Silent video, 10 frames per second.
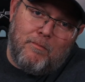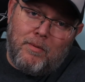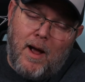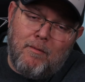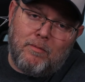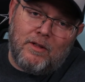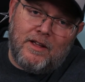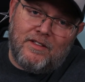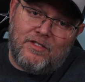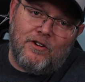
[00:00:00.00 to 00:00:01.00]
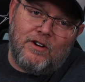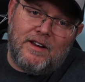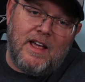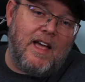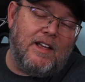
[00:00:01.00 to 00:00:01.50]
probably 30
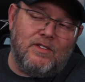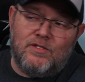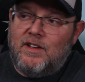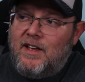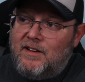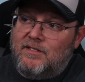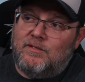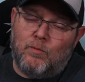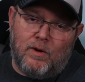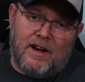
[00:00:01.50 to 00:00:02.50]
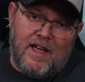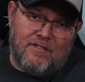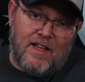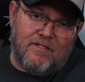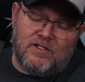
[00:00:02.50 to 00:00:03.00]
days and we're going to have
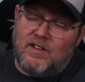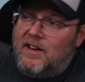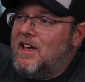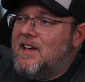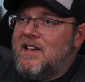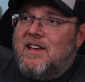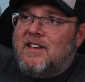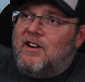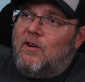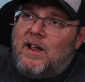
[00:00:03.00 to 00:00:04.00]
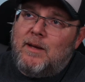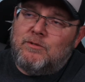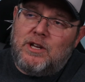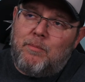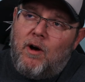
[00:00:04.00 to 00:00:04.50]
to have this done. You know,
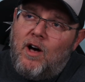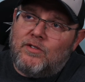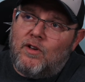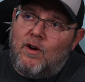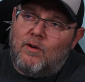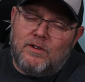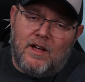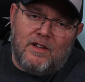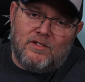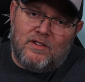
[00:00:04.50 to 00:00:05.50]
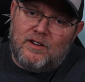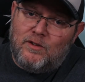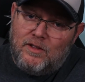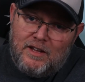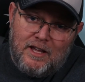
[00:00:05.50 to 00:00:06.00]
Namecheap also does, they
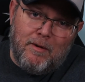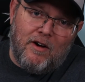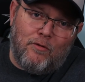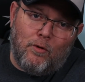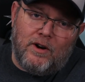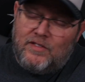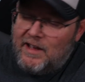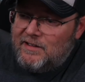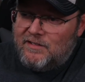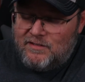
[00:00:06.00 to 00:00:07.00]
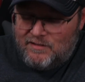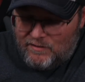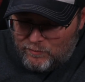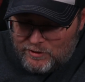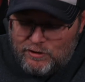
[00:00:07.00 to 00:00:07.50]
do the email forwarding. They,
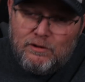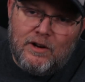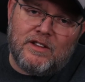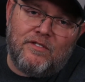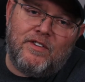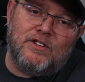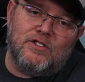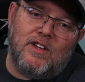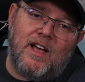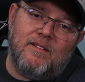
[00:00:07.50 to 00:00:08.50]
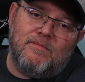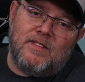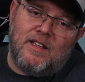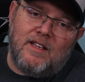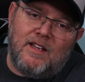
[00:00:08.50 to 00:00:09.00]
when you look at the feature set,
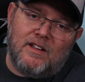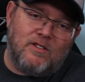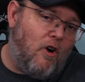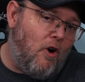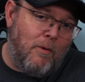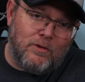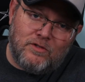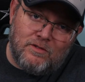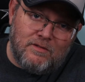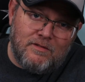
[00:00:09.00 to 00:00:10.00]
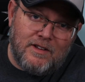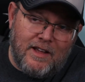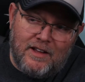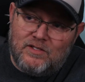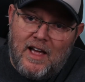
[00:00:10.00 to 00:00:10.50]
it's almost
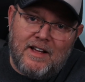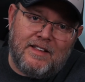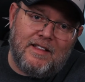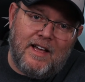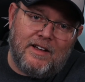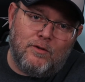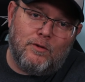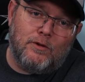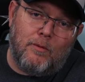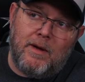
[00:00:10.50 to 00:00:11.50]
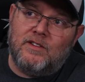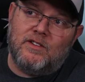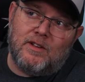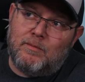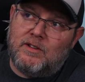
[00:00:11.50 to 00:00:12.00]
exactly like Google domains,
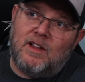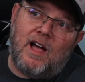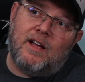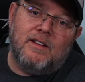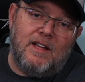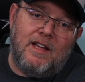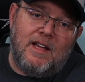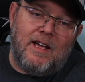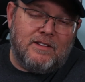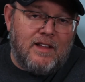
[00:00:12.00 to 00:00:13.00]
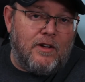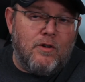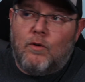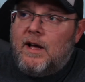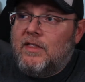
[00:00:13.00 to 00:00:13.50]
except it's not, it's not
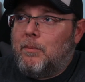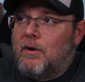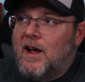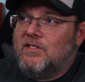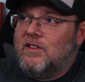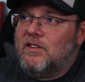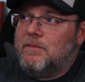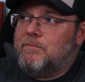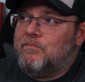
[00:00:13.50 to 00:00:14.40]
Google. And the price isn't,